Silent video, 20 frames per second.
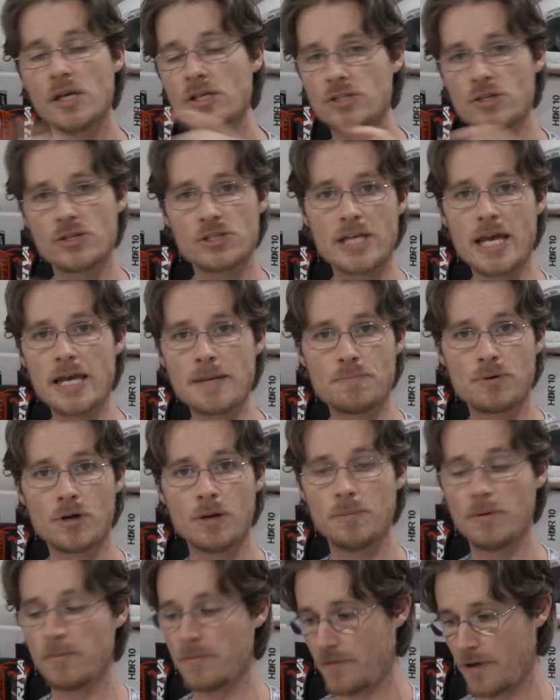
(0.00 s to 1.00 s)
So same
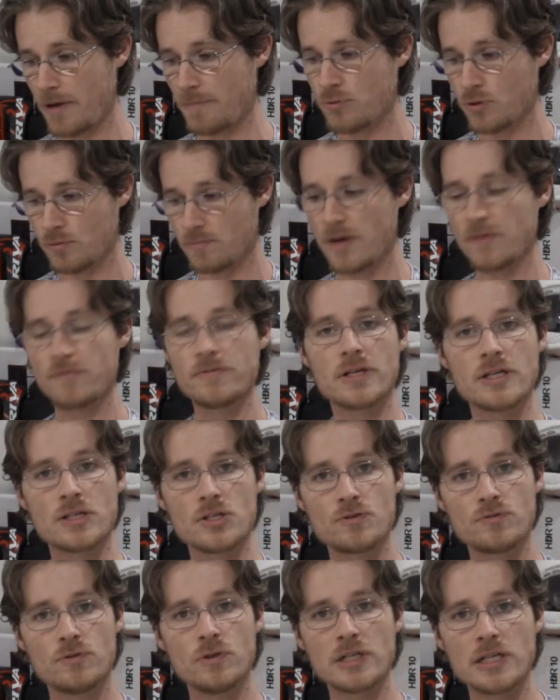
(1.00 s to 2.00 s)
problem. If I put my
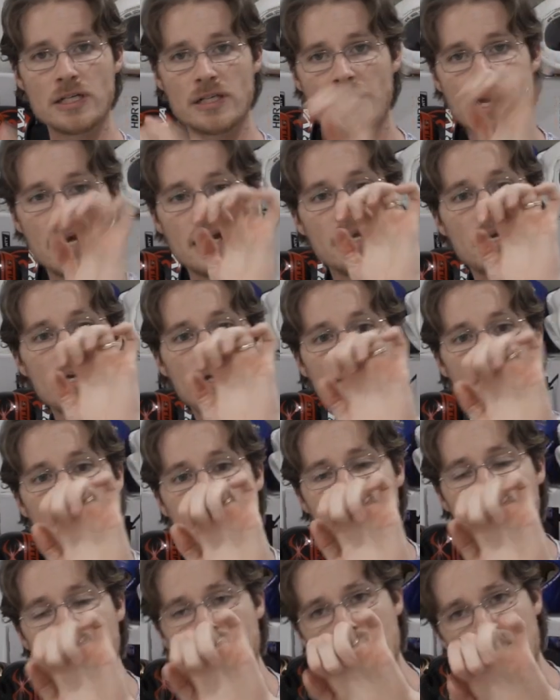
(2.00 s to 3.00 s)
fingers fully in that, my
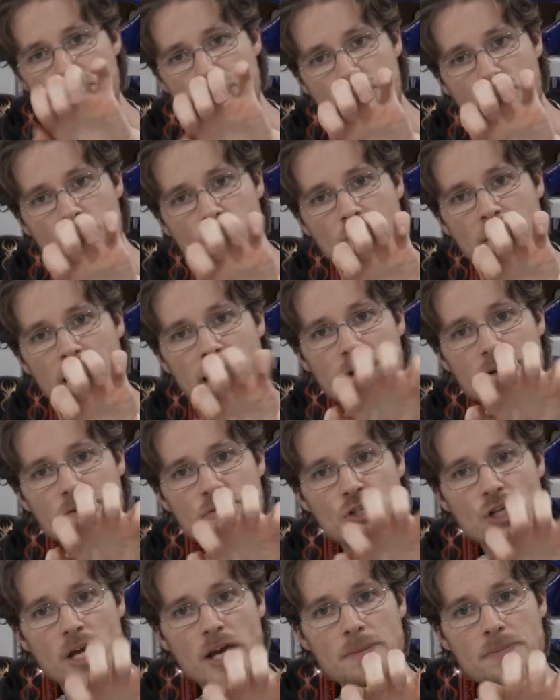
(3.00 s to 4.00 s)
fingers are all out of
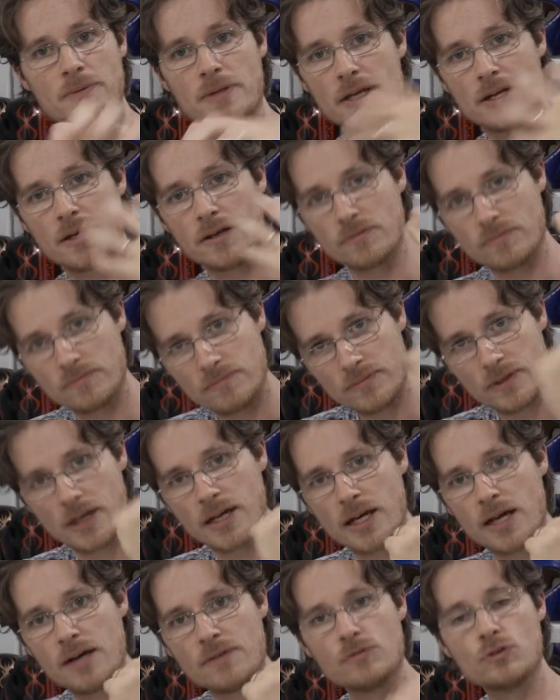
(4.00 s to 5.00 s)
shape. I
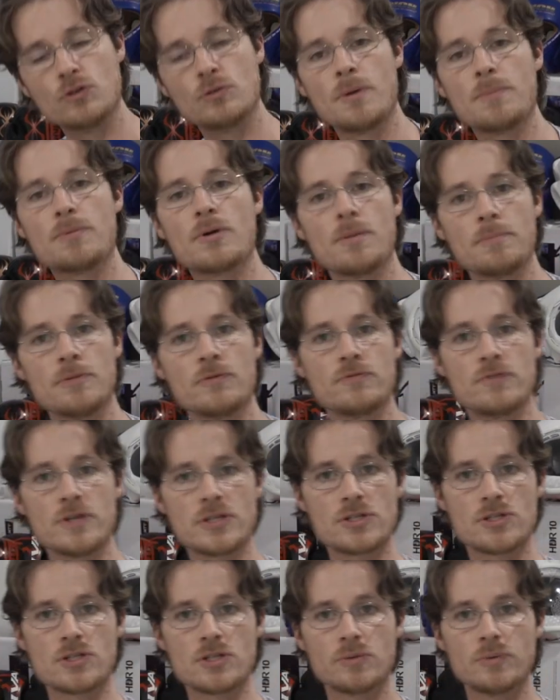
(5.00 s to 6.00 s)
can't form a proper
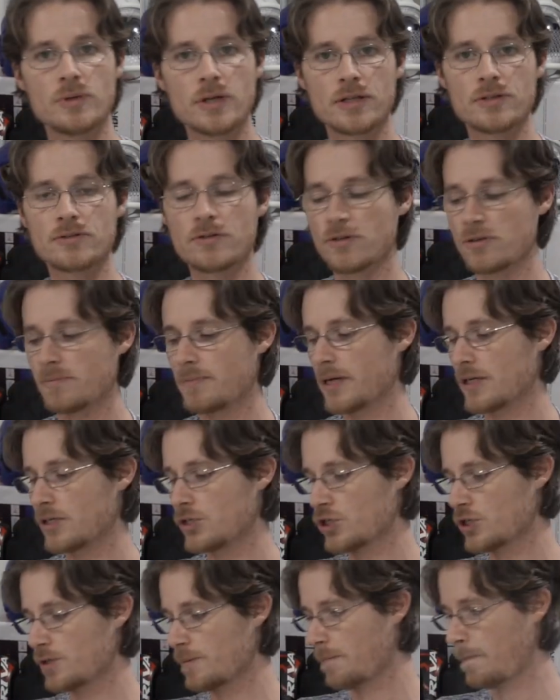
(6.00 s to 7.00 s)
fist when I throw the punch.